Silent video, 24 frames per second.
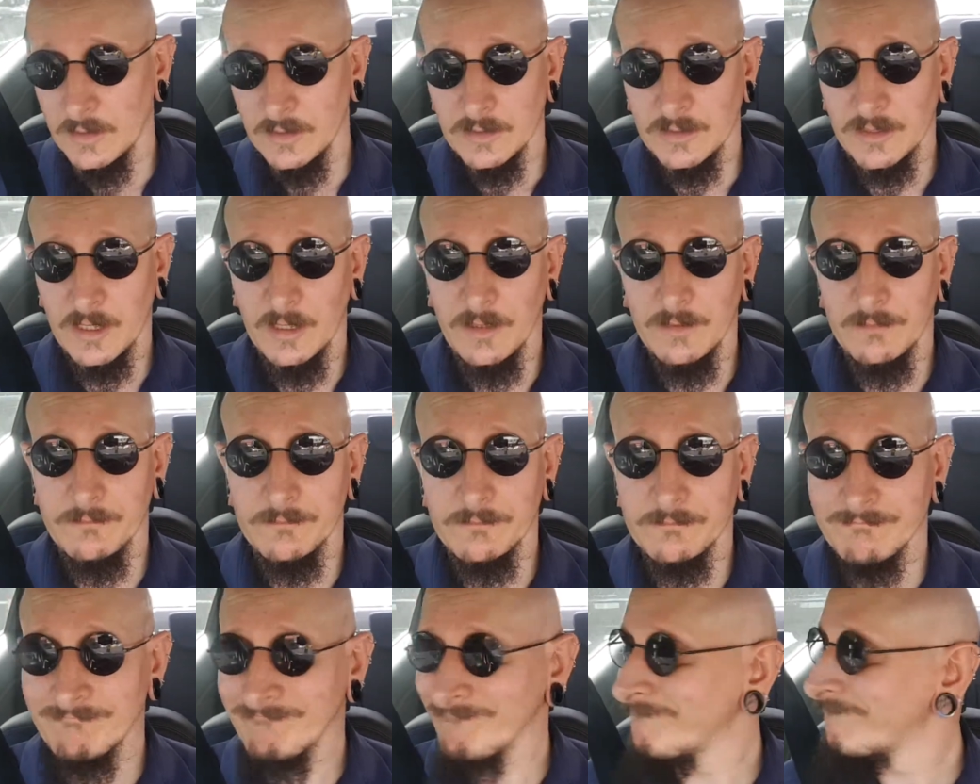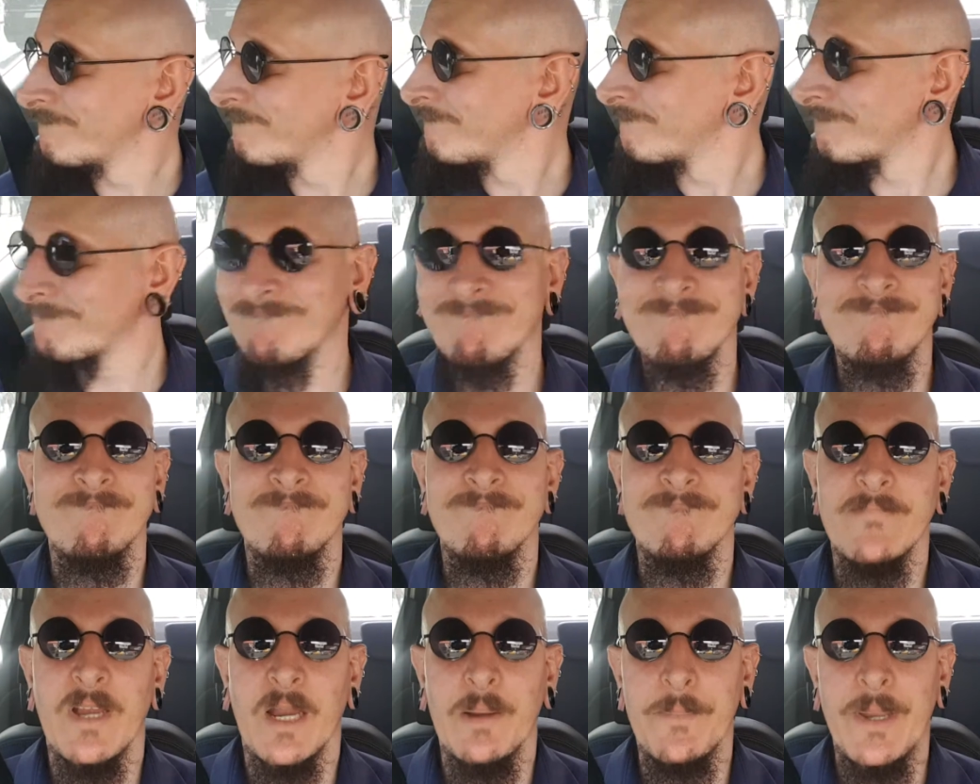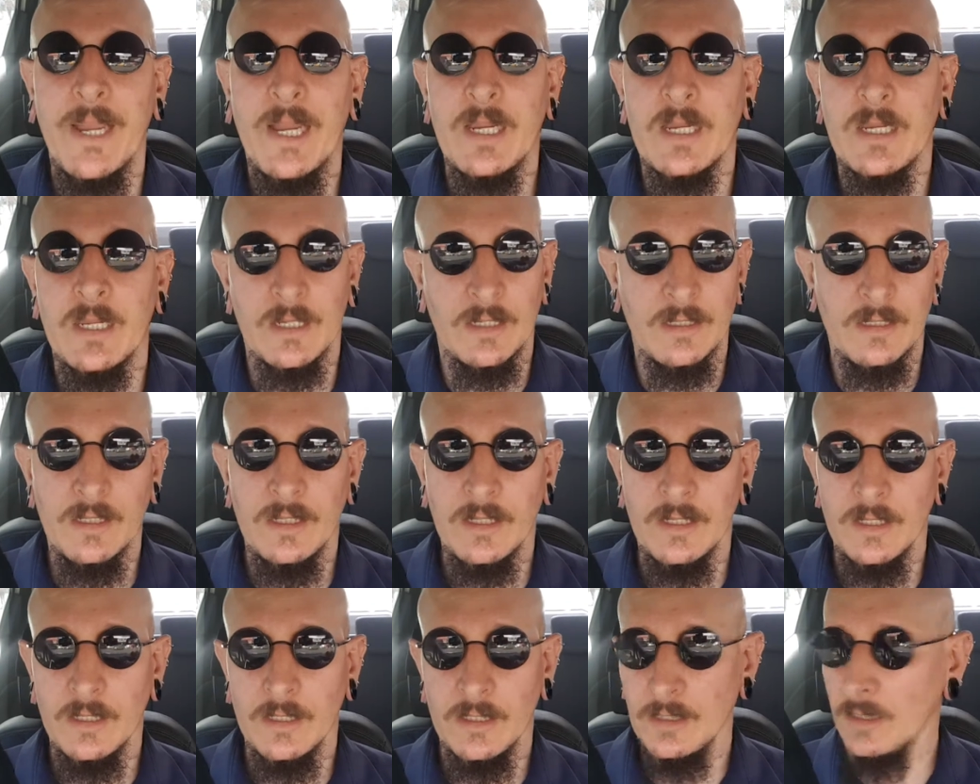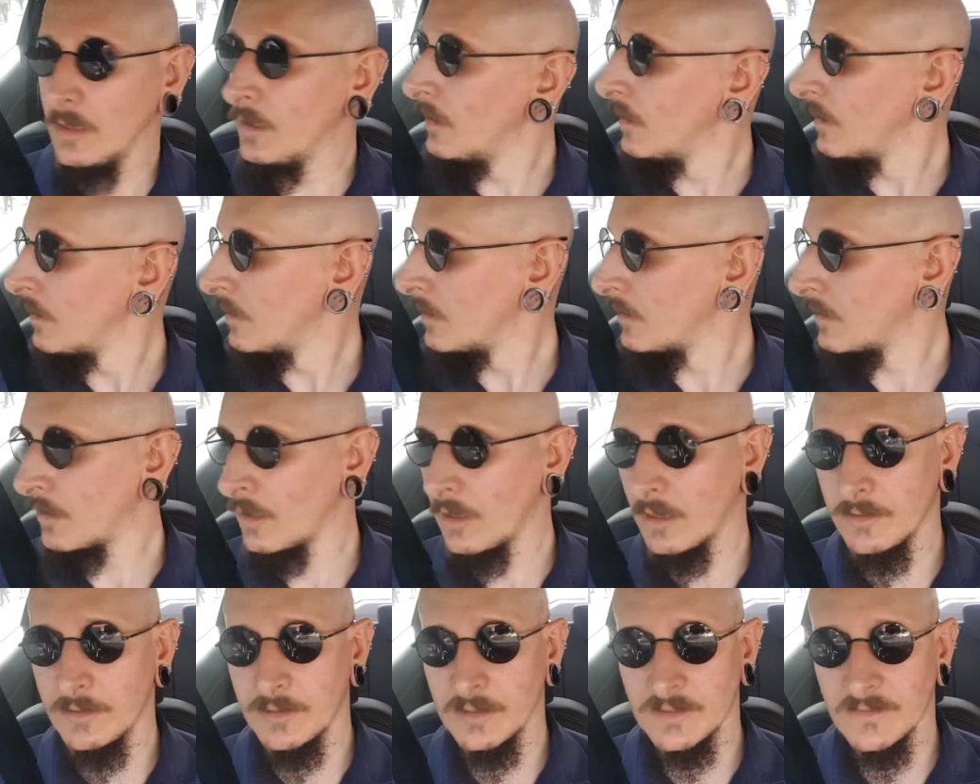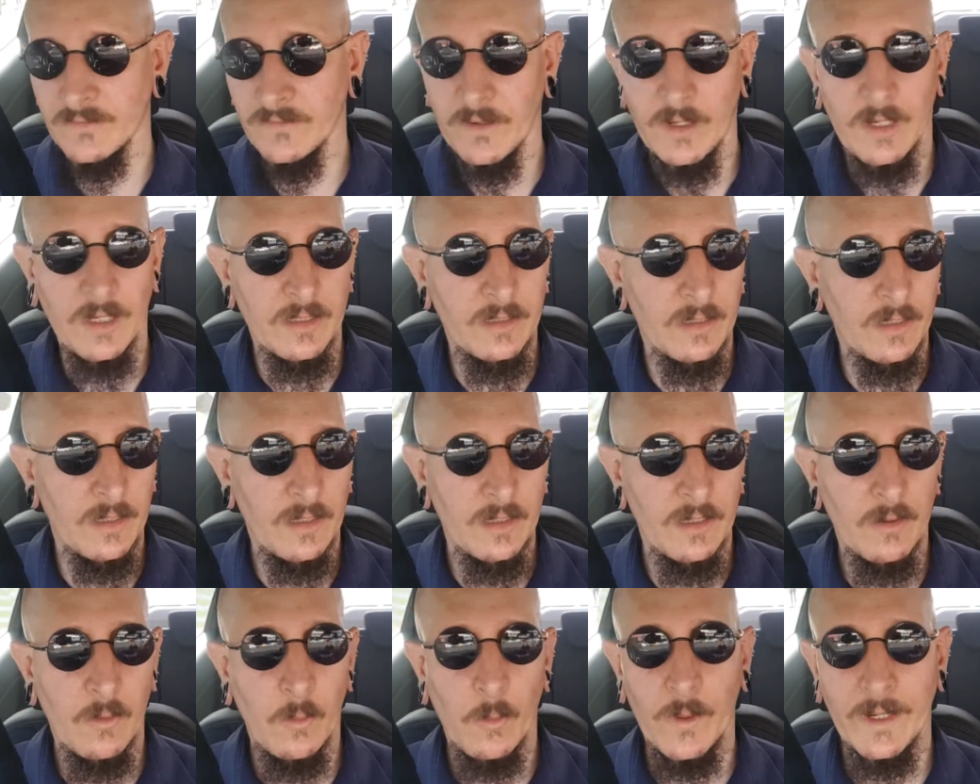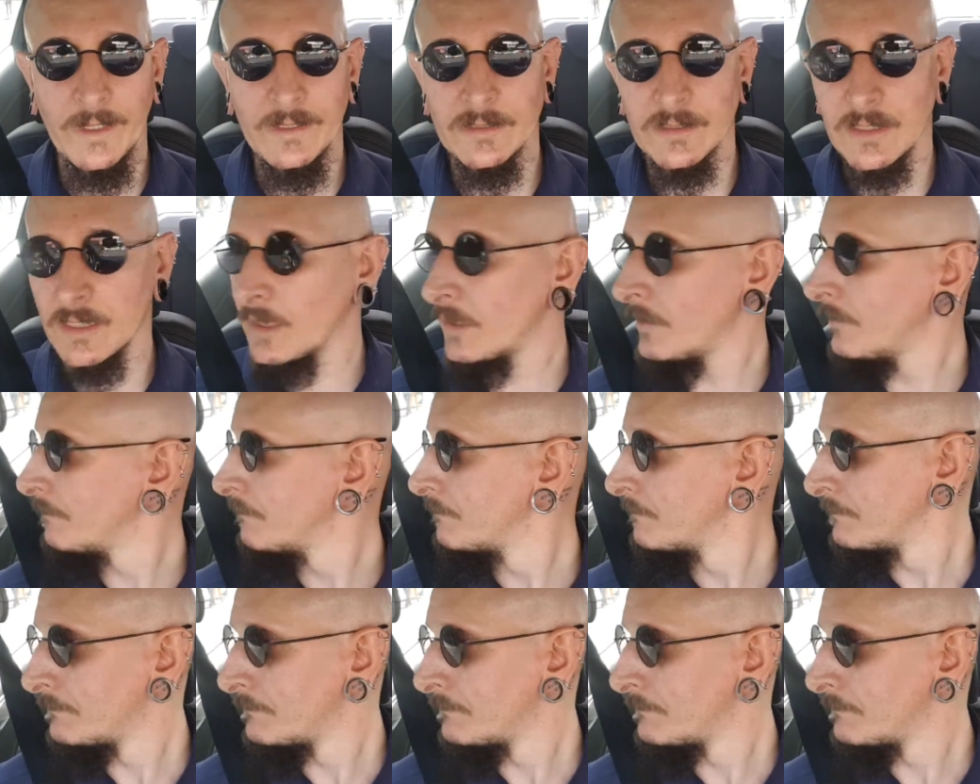So I'm back uh, on this fine Wednesday.